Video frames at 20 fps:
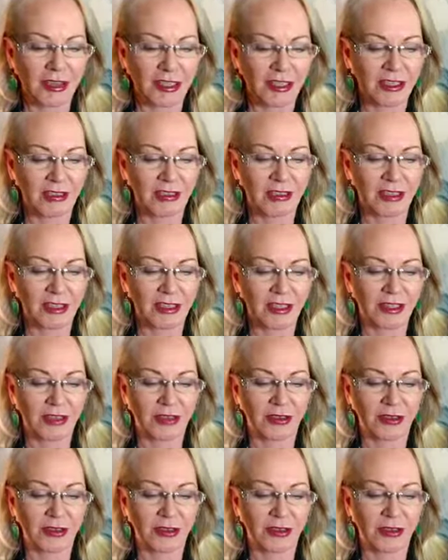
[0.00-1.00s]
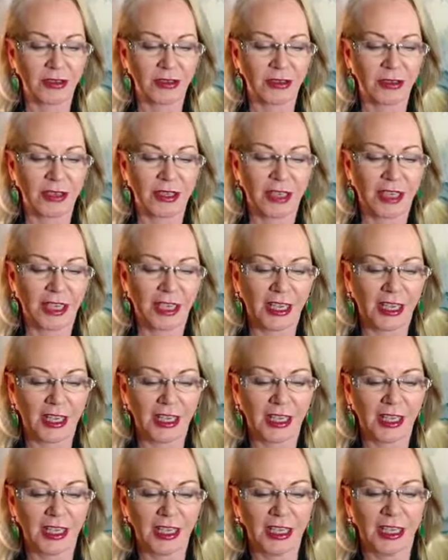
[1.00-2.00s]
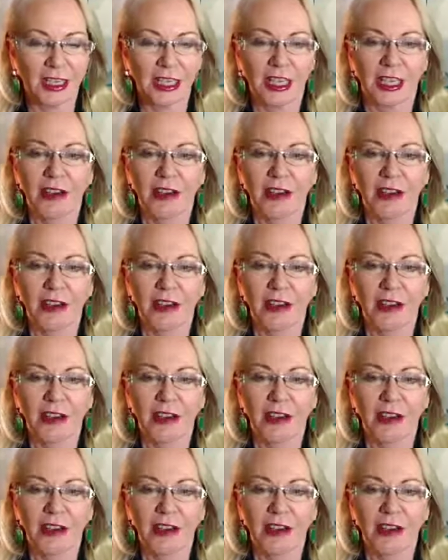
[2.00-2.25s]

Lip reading: There's also a